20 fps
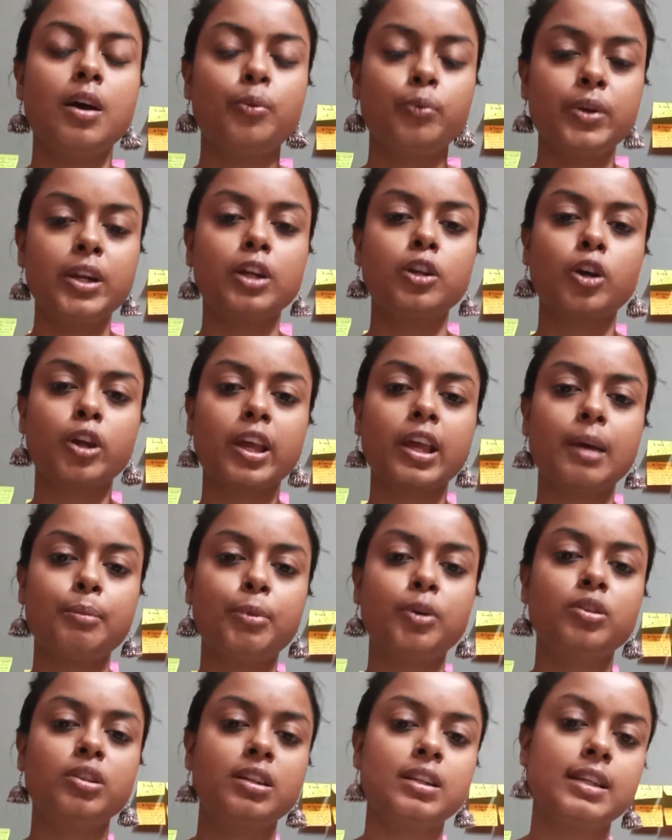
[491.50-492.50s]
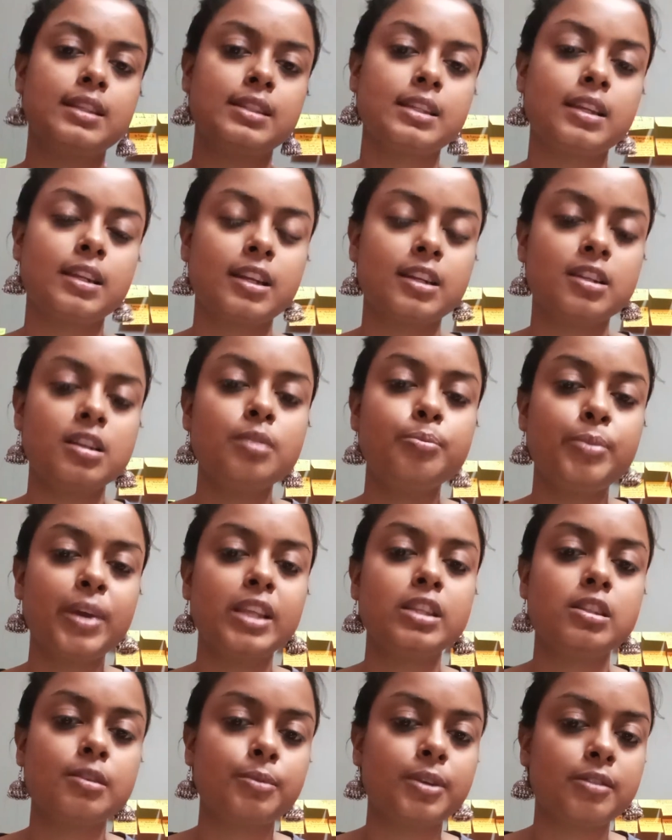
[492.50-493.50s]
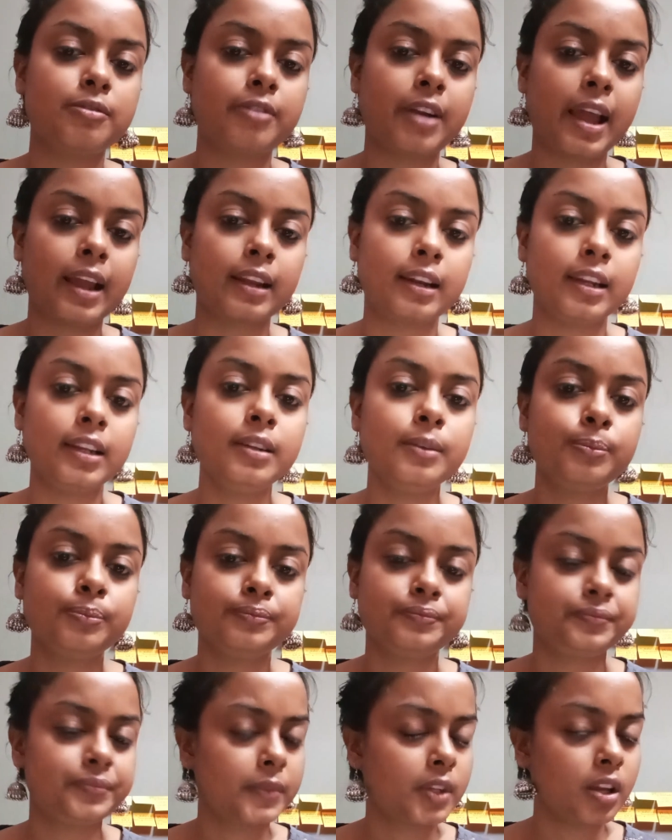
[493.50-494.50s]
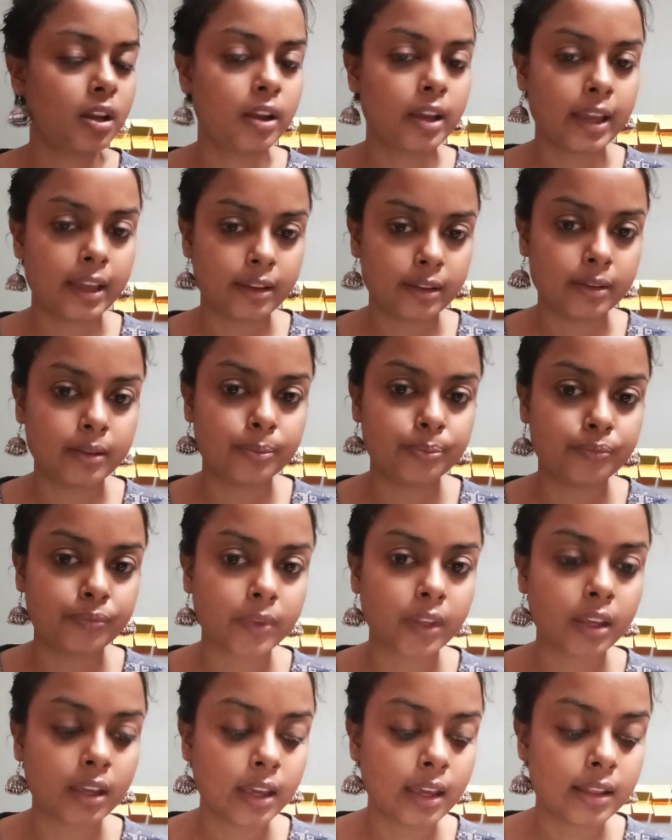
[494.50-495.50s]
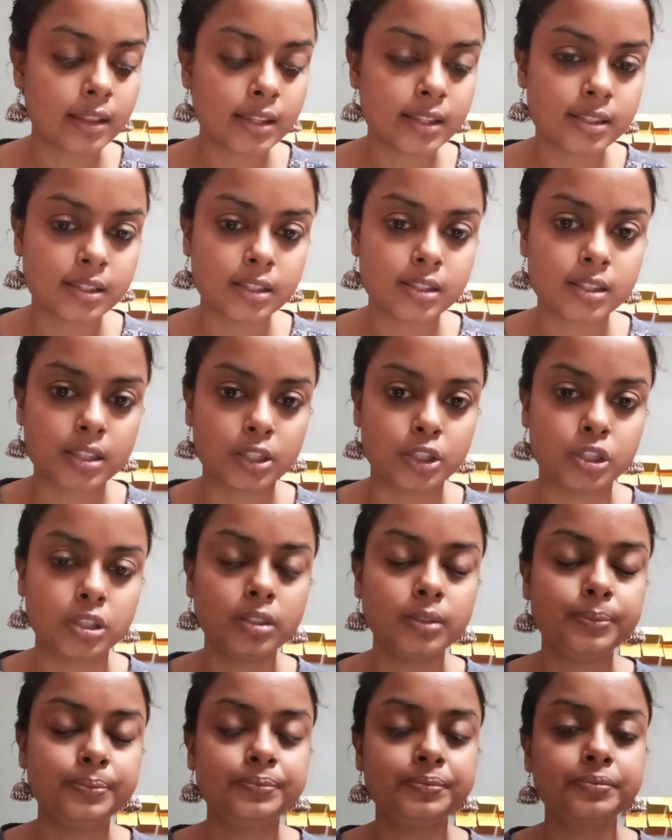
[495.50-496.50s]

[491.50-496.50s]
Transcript: We are talking about the designator Benjamin Franklin in this discussion.